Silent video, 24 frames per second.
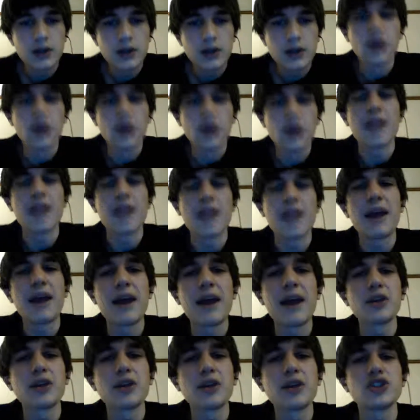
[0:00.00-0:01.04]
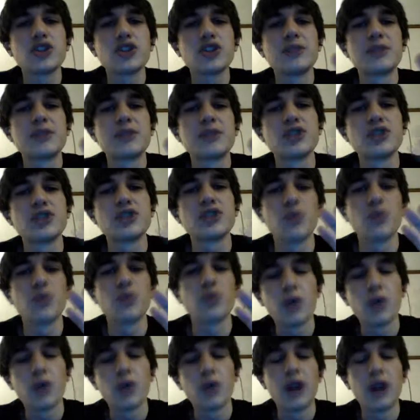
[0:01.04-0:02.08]
Okay, my original suspicions
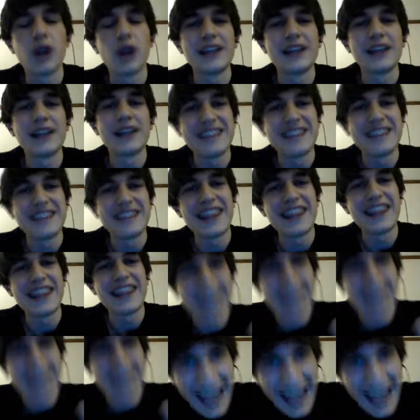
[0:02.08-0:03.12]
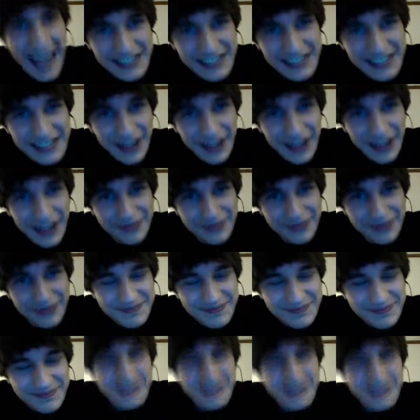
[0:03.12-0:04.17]
were wrong. He's not that dumb.
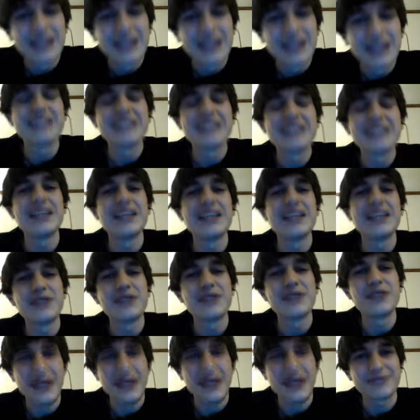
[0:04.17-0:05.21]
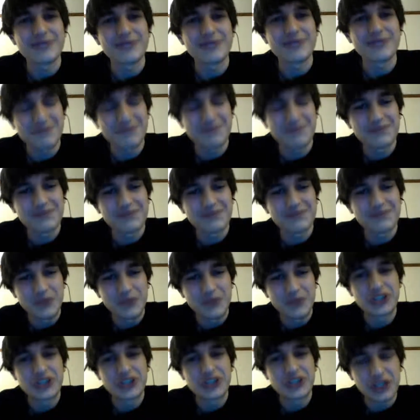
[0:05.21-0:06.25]
He said 2000, which
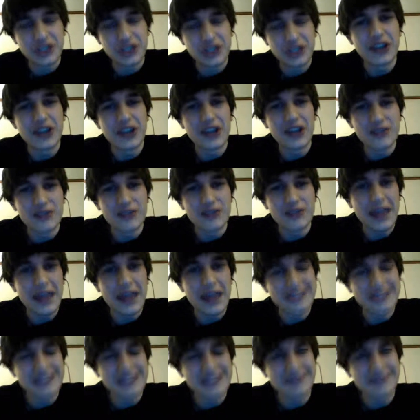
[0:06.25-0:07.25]
I'll give him, that's